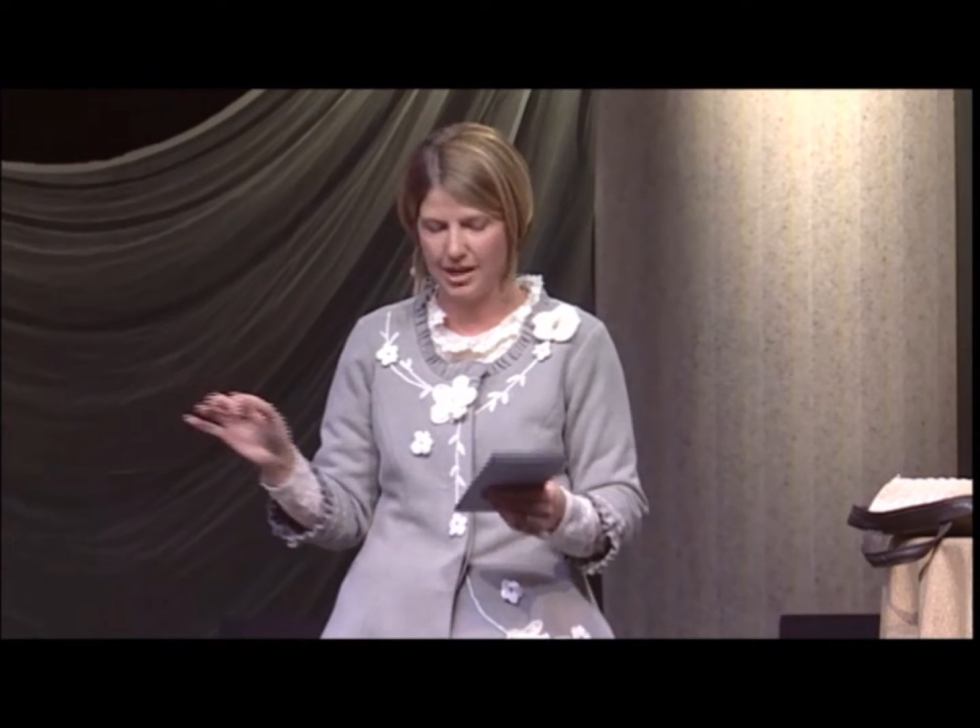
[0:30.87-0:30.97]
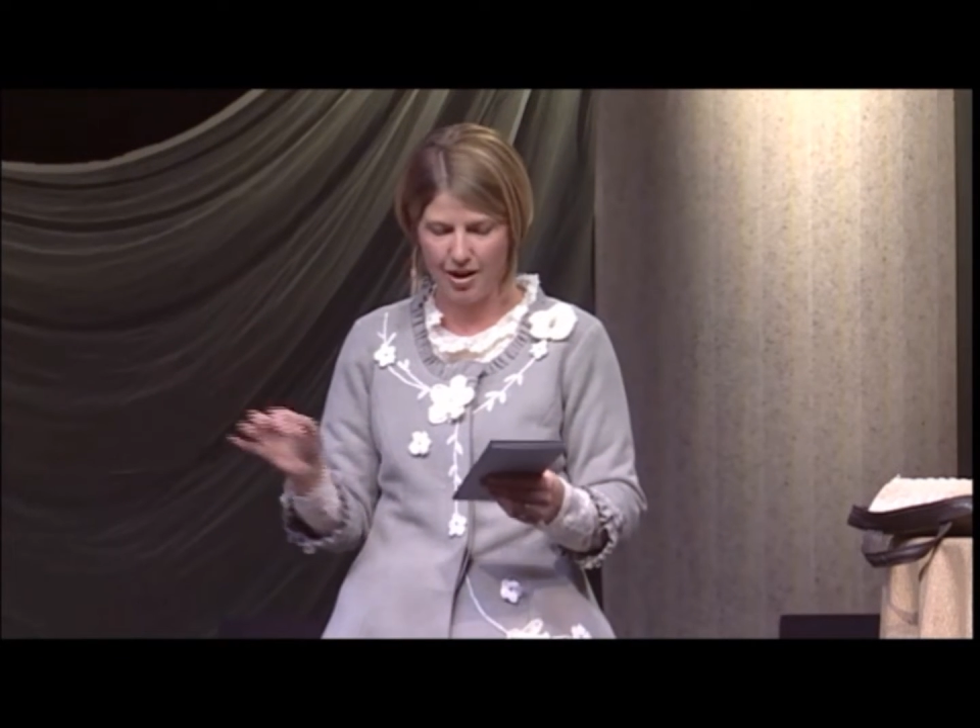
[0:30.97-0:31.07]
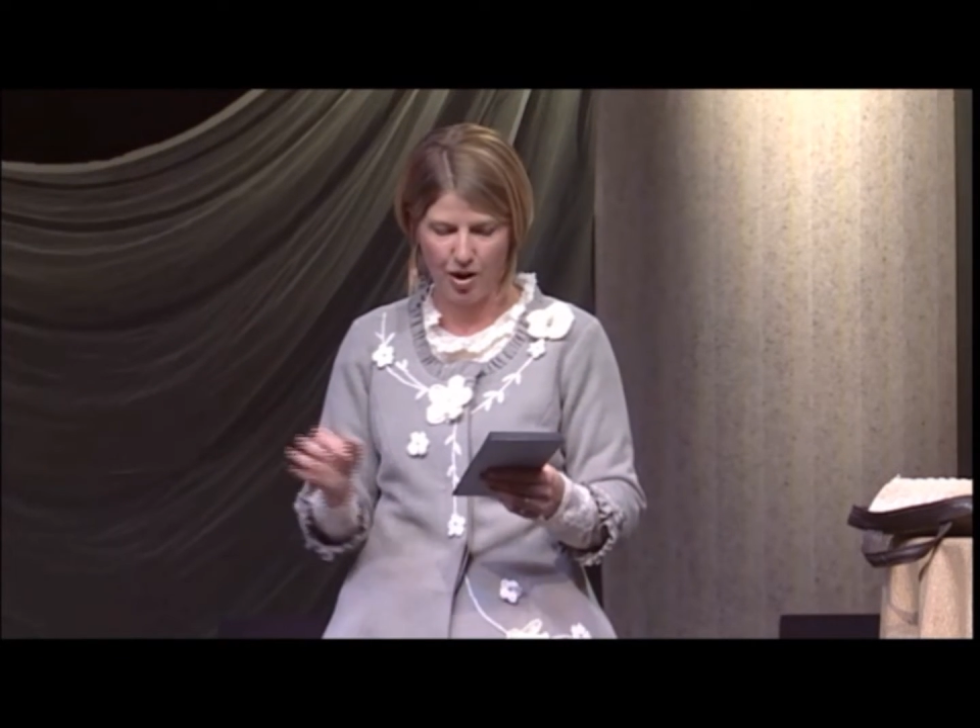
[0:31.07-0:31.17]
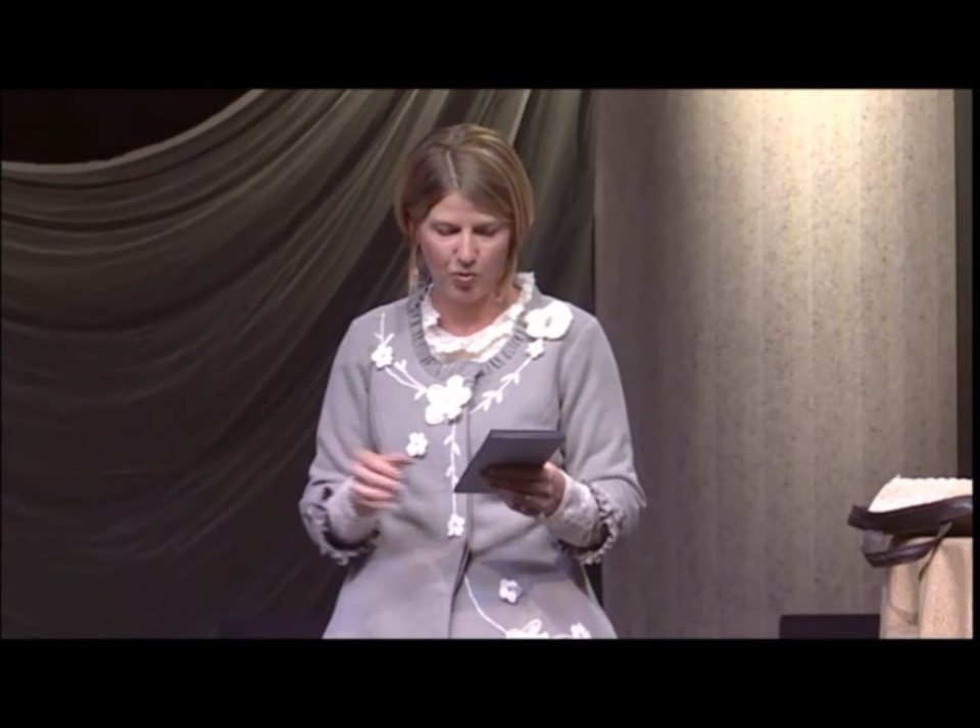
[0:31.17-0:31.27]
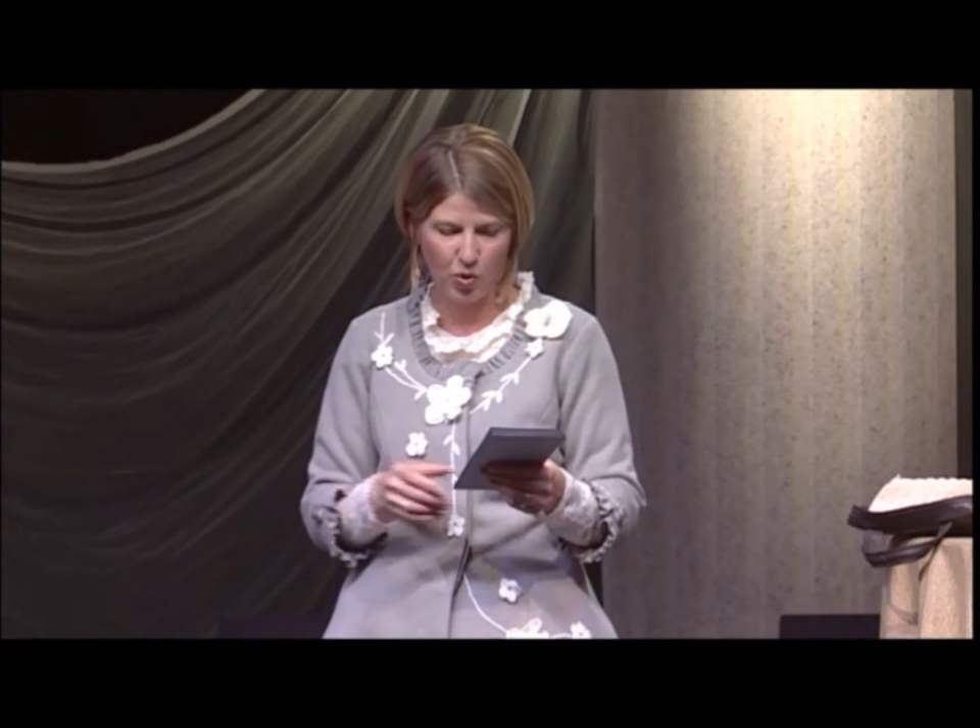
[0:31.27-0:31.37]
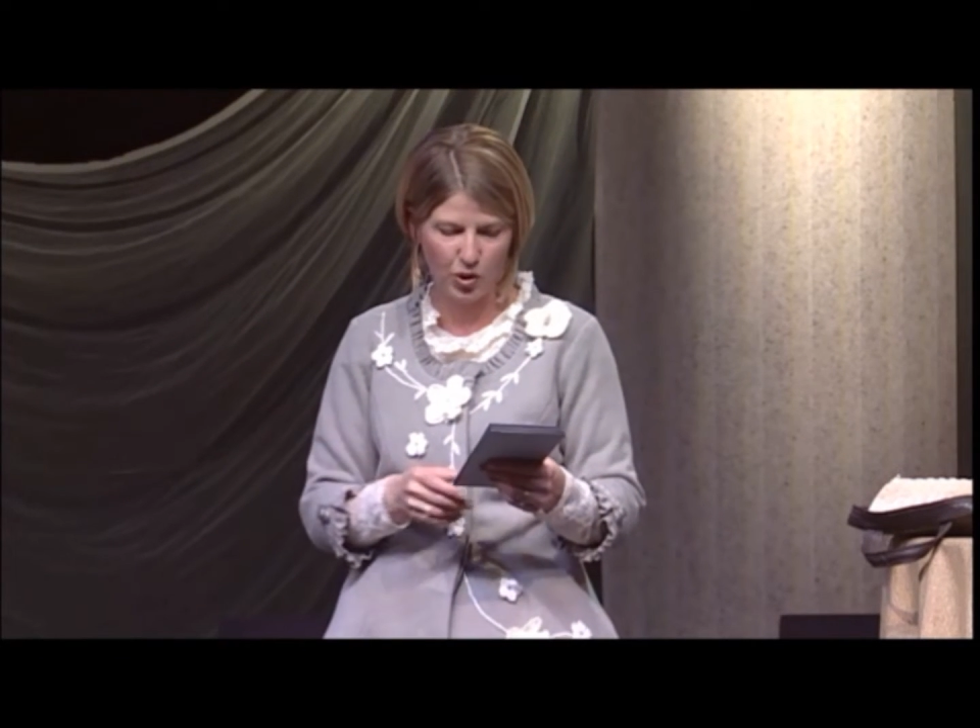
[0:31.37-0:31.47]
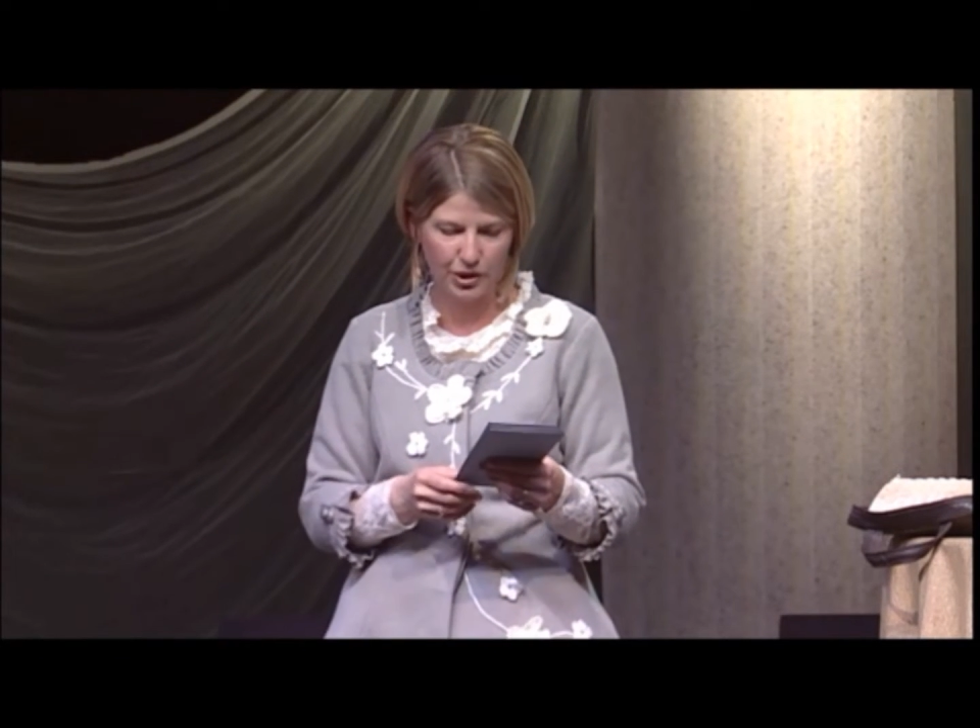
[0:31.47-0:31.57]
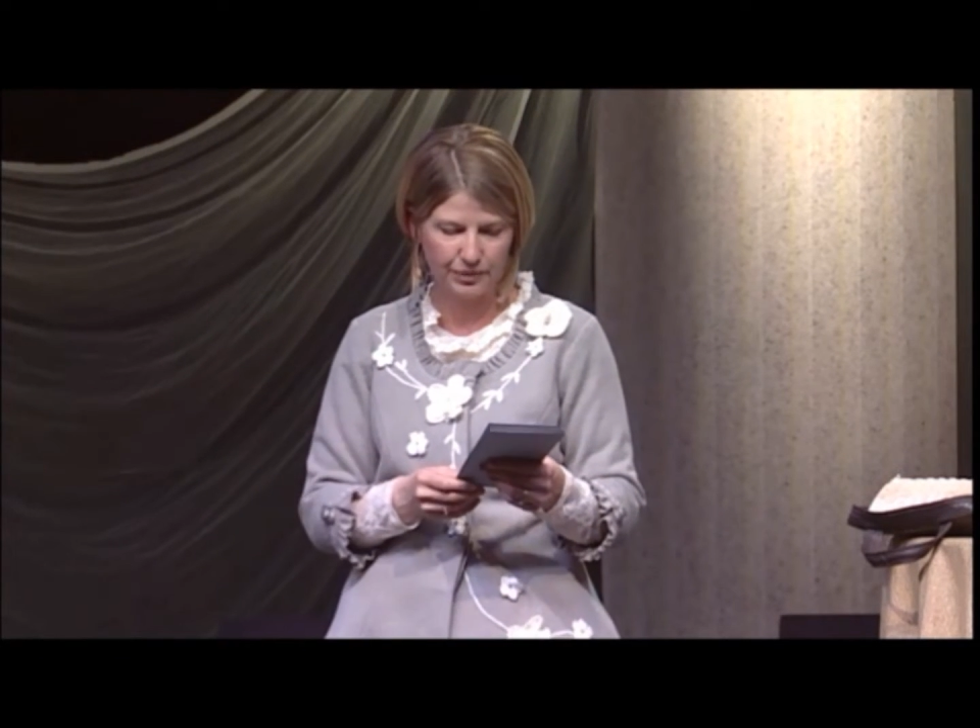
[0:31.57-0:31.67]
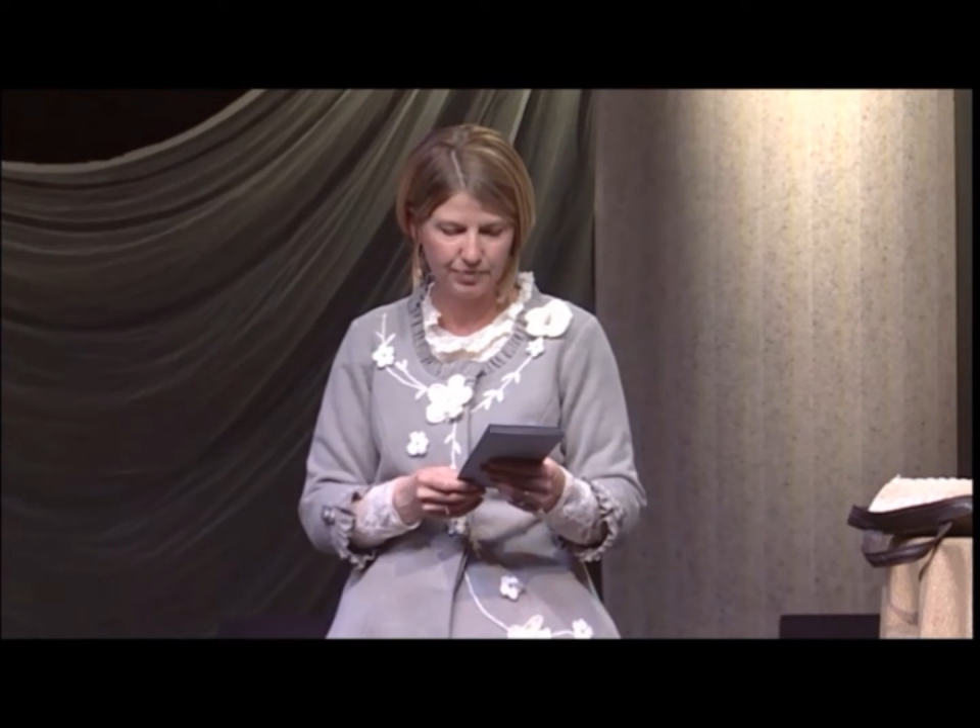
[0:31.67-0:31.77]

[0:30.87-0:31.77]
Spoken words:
in our ward.